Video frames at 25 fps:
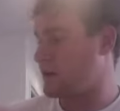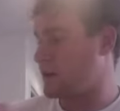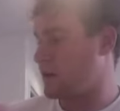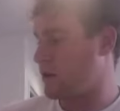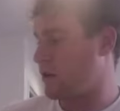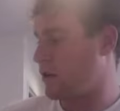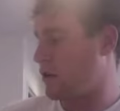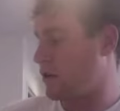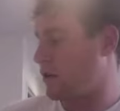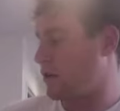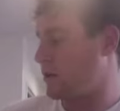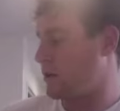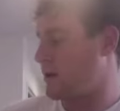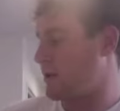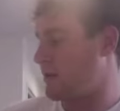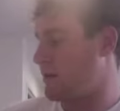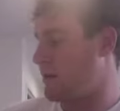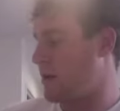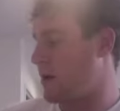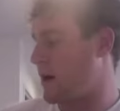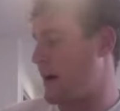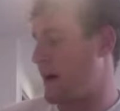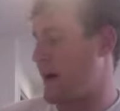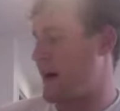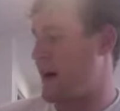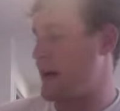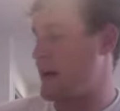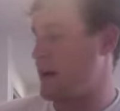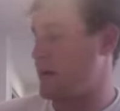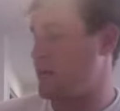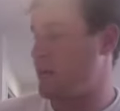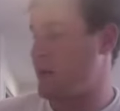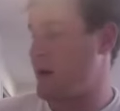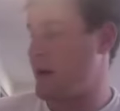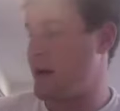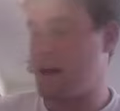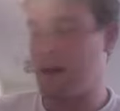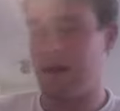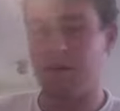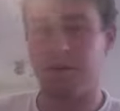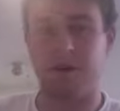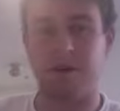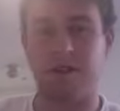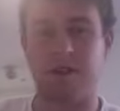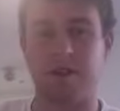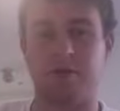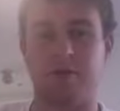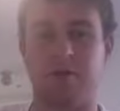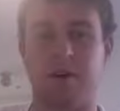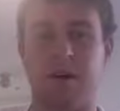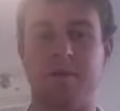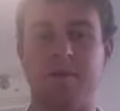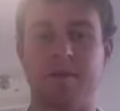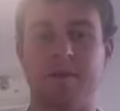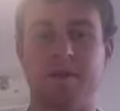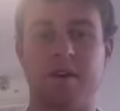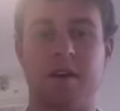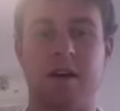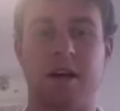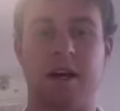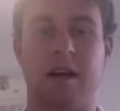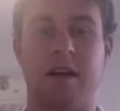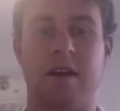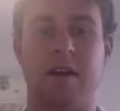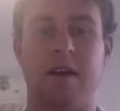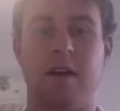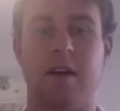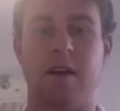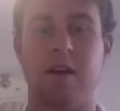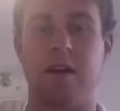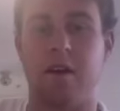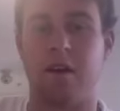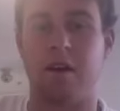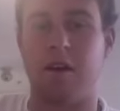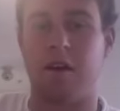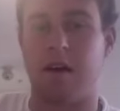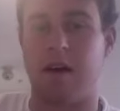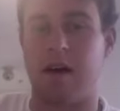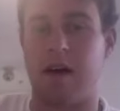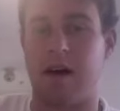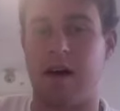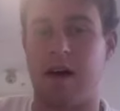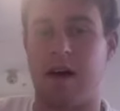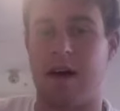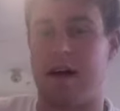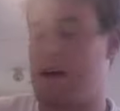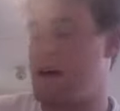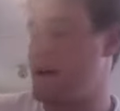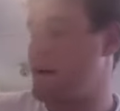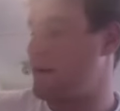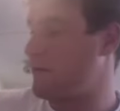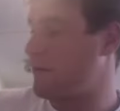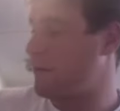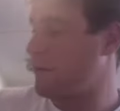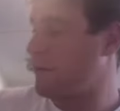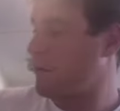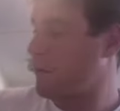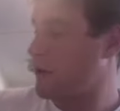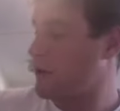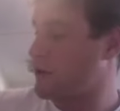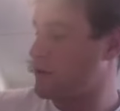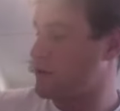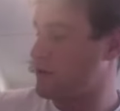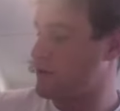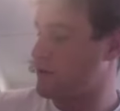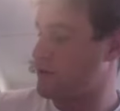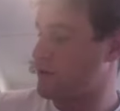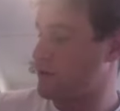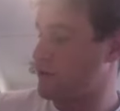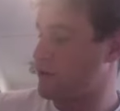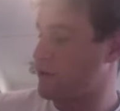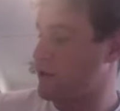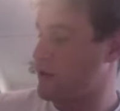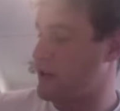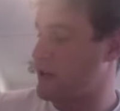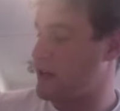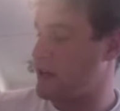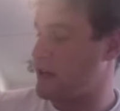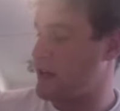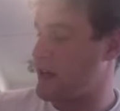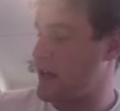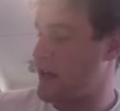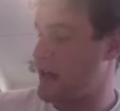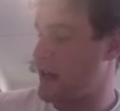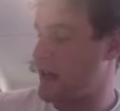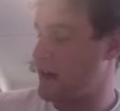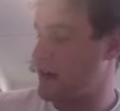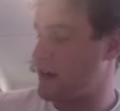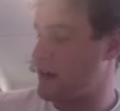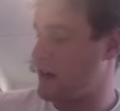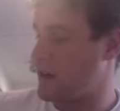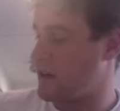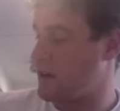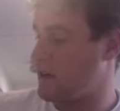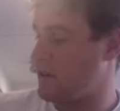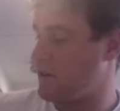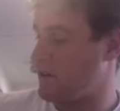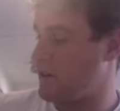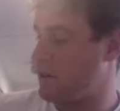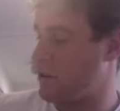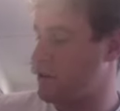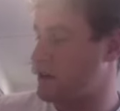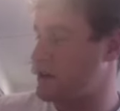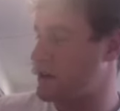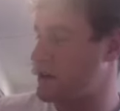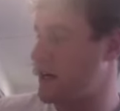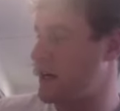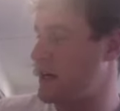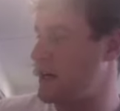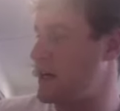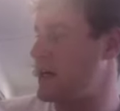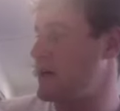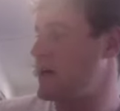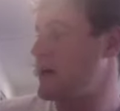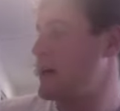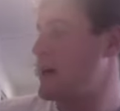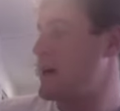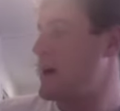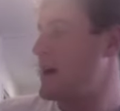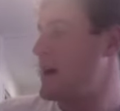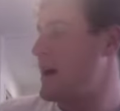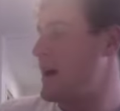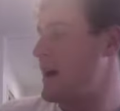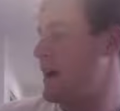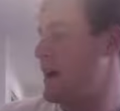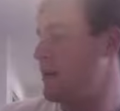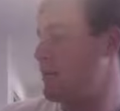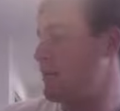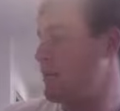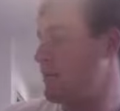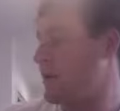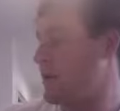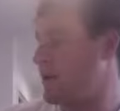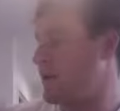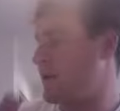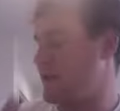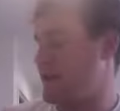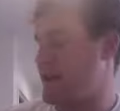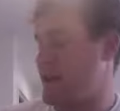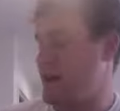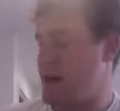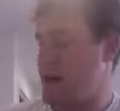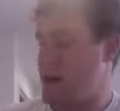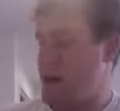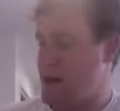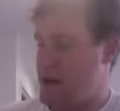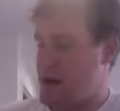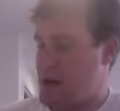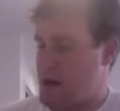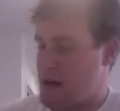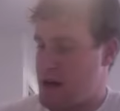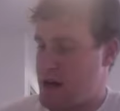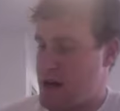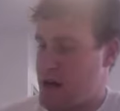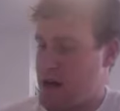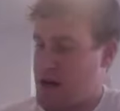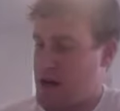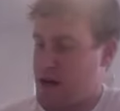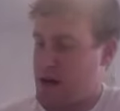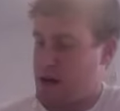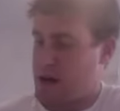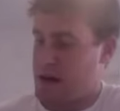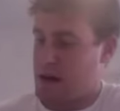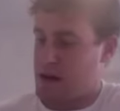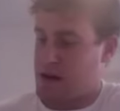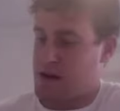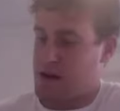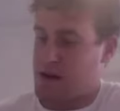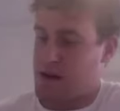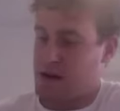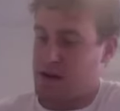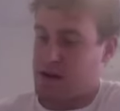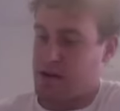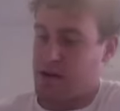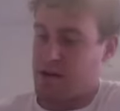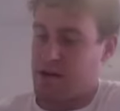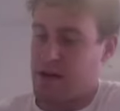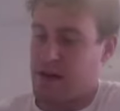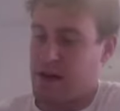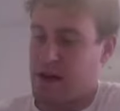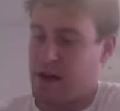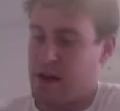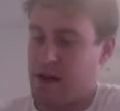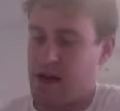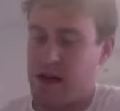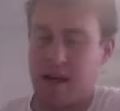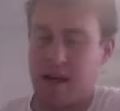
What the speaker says: called MyAMP, which is a website which is really handy for study. And we went on there, and there